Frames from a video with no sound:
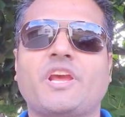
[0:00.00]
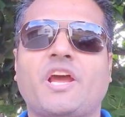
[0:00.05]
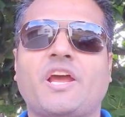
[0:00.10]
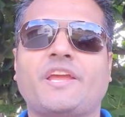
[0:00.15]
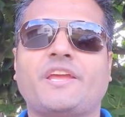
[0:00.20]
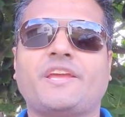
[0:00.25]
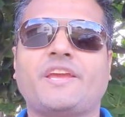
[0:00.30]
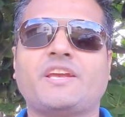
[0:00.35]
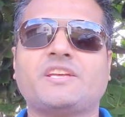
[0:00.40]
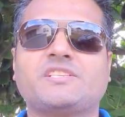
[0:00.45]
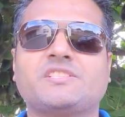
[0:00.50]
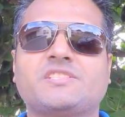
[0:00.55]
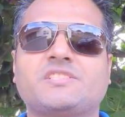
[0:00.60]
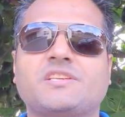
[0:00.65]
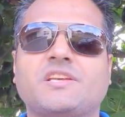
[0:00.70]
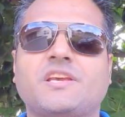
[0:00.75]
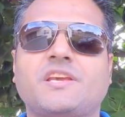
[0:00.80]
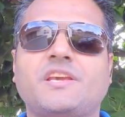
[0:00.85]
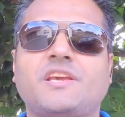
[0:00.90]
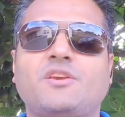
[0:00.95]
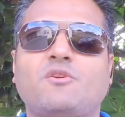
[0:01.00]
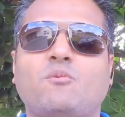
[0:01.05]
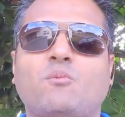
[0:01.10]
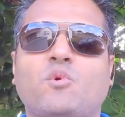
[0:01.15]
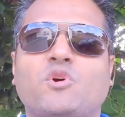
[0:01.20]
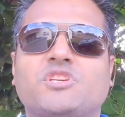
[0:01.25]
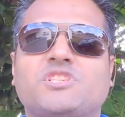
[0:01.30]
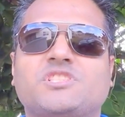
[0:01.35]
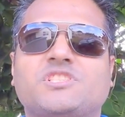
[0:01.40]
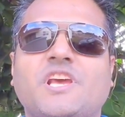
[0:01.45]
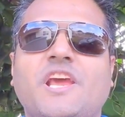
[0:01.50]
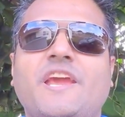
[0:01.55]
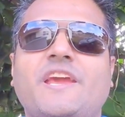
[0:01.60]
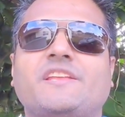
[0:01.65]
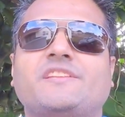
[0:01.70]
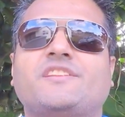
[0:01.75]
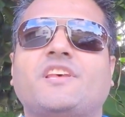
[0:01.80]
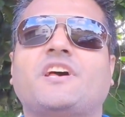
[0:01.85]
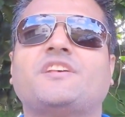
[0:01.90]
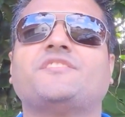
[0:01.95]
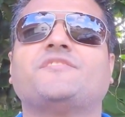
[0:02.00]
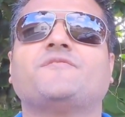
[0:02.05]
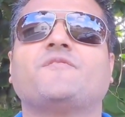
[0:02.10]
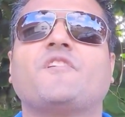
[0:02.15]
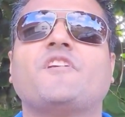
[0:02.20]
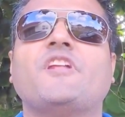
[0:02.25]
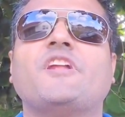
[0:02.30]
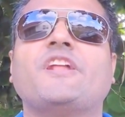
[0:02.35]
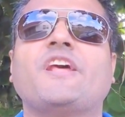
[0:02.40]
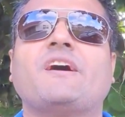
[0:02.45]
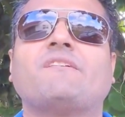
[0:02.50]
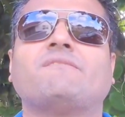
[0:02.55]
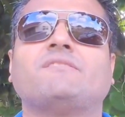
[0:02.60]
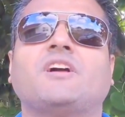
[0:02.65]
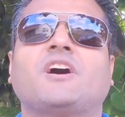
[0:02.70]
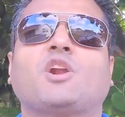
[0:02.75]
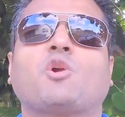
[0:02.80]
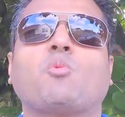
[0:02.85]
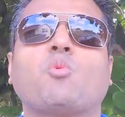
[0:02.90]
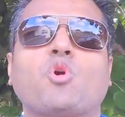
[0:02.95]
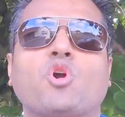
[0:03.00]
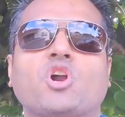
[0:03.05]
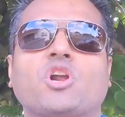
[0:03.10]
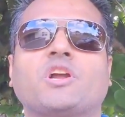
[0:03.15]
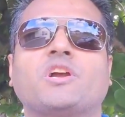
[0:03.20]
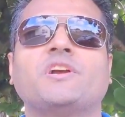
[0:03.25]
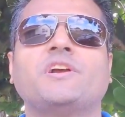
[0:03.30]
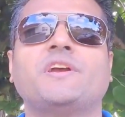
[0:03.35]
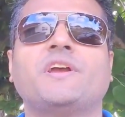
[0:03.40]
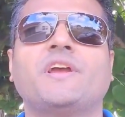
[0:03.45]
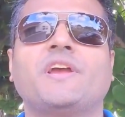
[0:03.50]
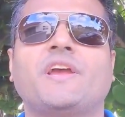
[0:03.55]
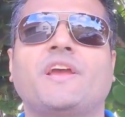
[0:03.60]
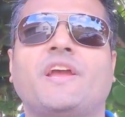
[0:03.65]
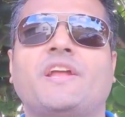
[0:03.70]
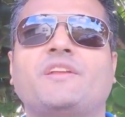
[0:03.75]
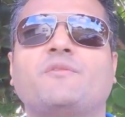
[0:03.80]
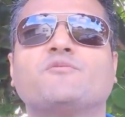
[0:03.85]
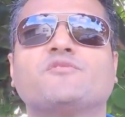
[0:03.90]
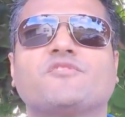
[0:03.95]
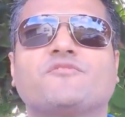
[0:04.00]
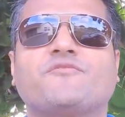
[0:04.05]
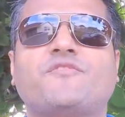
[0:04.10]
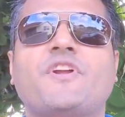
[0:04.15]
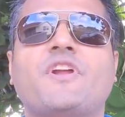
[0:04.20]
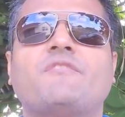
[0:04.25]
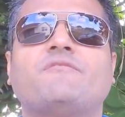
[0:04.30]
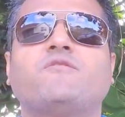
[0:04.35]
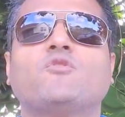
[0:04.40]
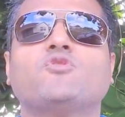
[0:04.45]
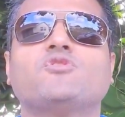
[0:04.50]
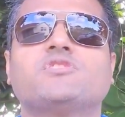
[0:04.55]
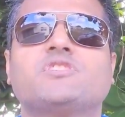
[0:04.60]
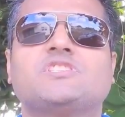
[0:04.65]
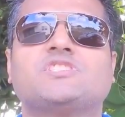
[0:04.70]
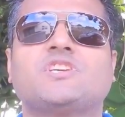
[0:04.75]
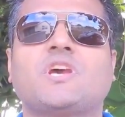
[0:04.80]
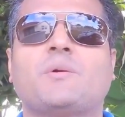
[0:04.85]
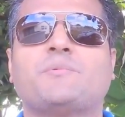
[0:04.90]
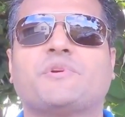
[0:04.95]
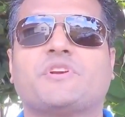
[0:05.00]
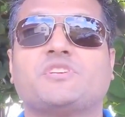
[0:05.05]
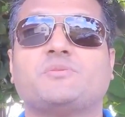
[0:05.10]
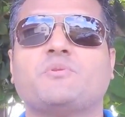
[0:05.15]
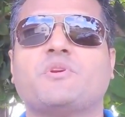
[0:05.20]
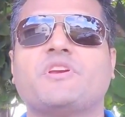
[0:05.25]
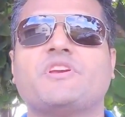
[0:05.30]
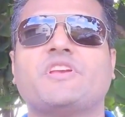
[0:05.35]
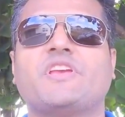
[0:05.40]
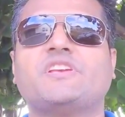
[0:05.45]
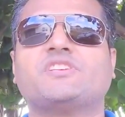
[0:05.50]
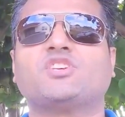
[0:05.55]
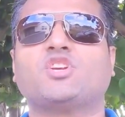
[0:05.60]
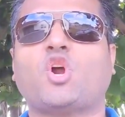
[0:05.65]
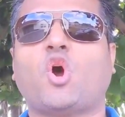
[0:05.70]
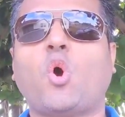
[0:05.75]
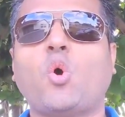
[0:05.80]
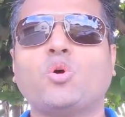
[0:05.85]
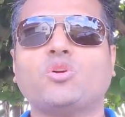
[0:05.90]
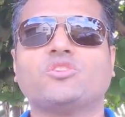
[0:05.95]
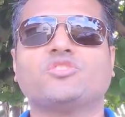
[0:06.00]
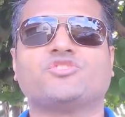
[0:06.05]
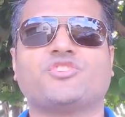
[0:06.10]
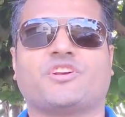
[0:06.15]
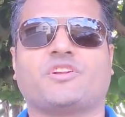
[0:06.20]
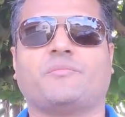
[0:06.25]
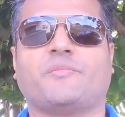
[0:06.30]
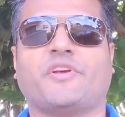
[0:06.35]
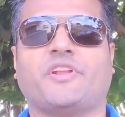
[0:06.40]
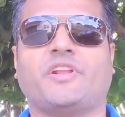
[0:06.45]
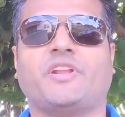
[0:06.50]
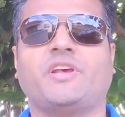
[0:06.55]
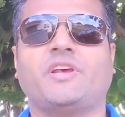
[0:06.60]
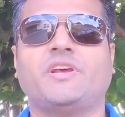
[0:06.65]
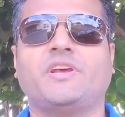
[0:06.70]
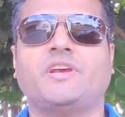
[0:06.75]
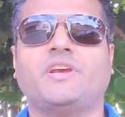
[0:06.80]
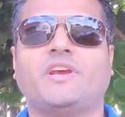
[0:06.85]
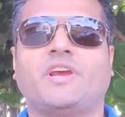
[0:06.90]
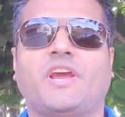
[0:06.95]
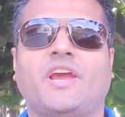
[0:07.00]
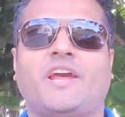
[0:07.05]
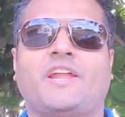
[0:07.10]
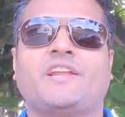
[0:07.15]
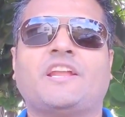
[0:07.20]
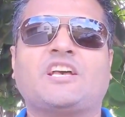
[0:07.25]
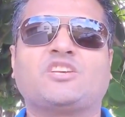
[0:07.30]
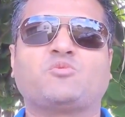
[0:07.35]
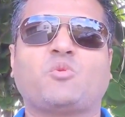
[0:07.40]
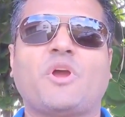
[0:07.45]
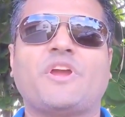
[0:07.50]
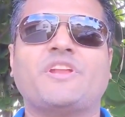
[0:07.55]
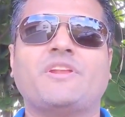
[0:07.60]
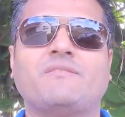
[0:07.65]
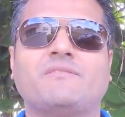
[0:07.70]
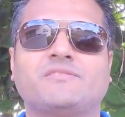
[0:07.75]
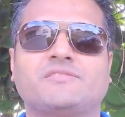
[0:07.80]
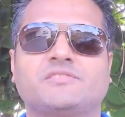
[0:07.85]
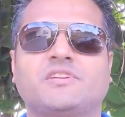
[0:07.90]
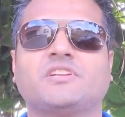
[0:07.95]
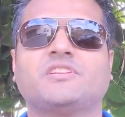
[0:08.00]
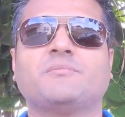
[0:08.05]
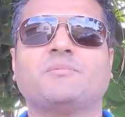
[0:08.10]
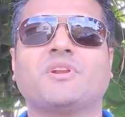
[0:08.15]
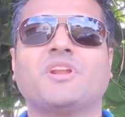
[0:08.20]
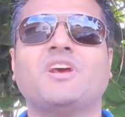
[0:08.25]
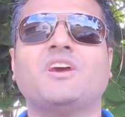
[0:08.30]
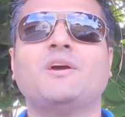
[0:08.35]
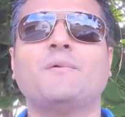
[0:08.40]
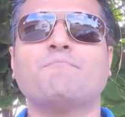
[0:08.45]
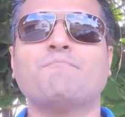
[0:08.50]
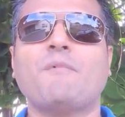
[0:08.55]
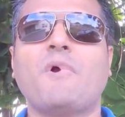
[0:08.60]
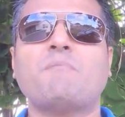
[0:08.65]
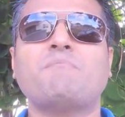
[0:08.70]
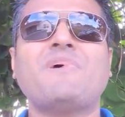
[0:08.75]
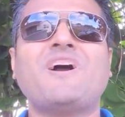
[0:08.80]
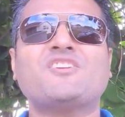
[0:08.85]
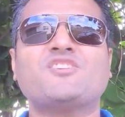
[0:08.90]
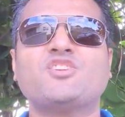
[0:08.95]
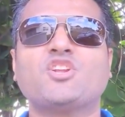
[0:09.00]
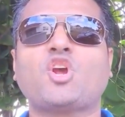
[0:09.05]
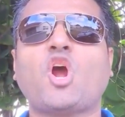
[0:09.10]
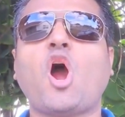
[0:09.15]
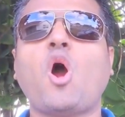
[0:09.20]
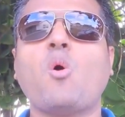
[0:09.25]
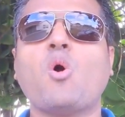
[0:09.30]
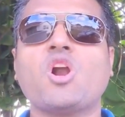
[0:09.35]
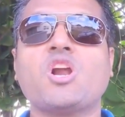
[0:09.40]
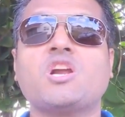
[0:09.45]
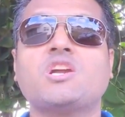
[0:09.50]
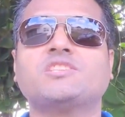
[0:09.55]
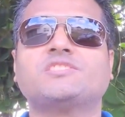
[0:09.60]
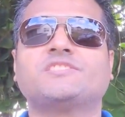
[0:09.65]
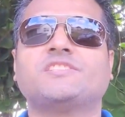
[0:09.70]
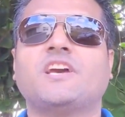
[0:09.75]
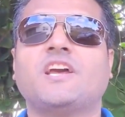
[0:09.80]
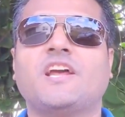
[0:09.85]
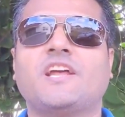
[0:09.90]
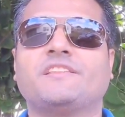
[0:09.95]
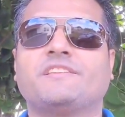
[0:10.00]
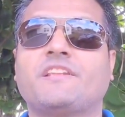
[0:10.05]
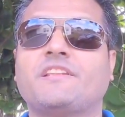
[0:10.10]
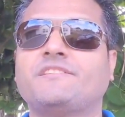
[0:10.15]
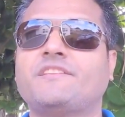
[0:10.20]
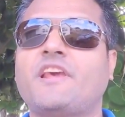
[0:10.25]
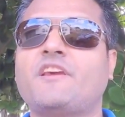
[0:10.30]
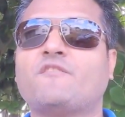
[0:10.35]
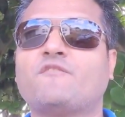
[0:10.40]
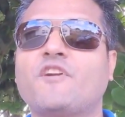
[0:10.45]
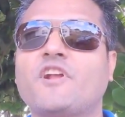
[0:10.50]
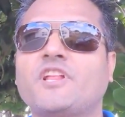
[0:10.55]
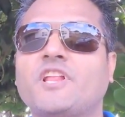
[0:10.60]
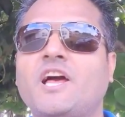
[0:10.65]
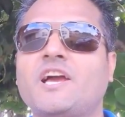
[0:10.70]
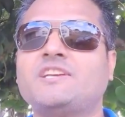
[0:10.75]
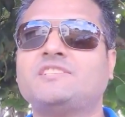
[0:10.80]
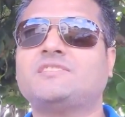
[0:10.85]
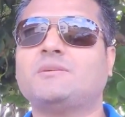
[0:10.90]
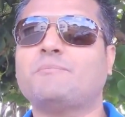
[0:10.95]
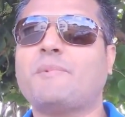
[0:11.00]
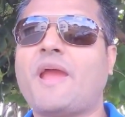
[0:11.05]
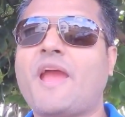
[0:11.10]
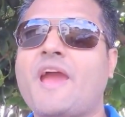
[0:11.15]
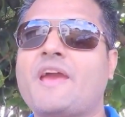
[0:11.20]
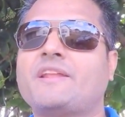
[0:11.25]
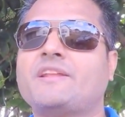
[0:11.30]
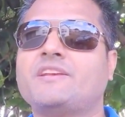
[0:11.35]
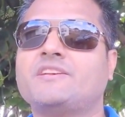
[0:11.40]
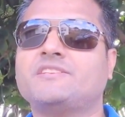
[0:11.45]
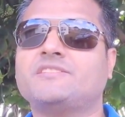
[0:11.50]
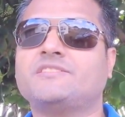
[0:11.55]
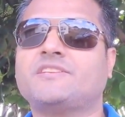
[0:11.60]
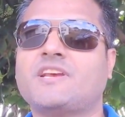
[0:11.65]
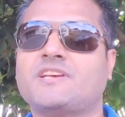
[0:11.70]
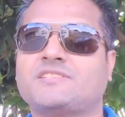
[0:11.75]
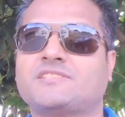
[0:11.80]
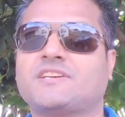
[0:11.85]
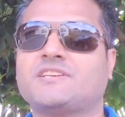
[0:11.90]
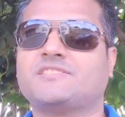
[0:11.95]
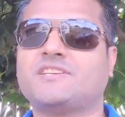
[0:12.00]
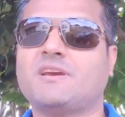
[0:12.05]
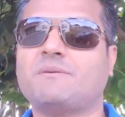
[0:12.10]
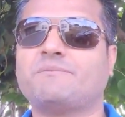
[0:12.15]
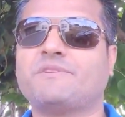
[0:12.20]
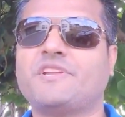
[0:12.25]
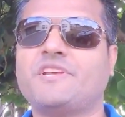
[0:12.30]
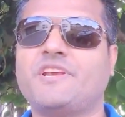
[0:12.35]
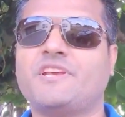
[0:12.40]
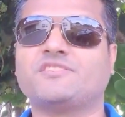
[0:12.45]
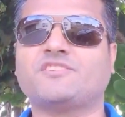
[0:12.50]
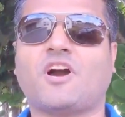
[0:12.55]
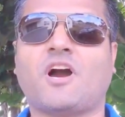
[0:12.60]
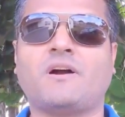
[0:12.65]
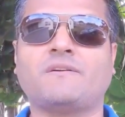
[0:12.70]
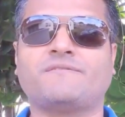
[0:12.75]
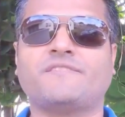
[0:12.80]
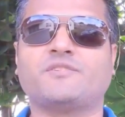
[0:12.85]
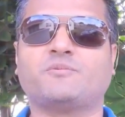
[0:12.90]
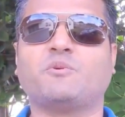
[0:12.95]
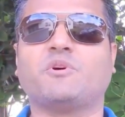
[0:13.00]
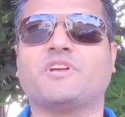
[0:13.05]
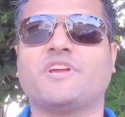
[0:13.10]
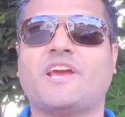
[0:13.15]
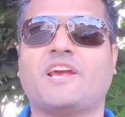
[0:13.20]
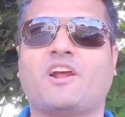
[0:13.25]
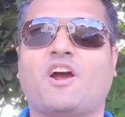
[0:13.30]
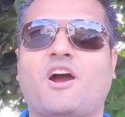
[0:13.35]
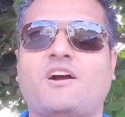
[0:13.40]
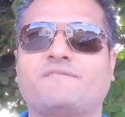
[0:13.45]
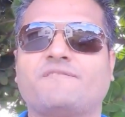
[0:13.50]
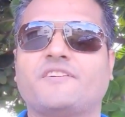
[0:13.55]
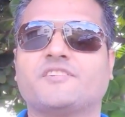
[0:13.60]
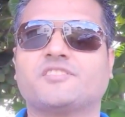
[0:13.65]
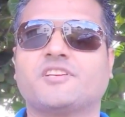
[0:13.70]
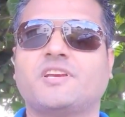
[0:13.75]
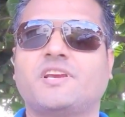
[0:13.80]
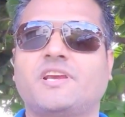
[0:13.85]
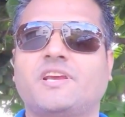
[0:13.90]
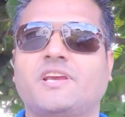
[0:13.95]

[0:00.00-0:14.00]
I guess he was saying is that he didn't have a lot of work and he was afraid of losing his job because he's an older gentleman. And that's why he never said nothing. But imagine the coworkers. Didn't they realize the man desk is empty, his office? Well, he had an office.